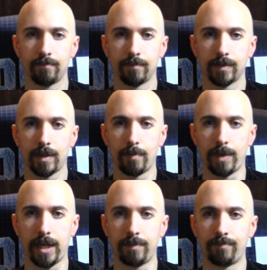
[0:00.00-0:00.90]
It's not
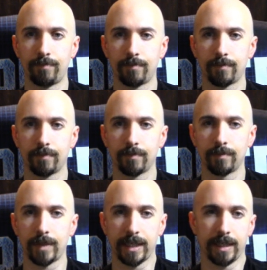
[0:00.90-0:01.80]
bad.
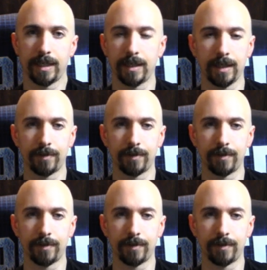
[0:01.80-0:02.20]
I can get it at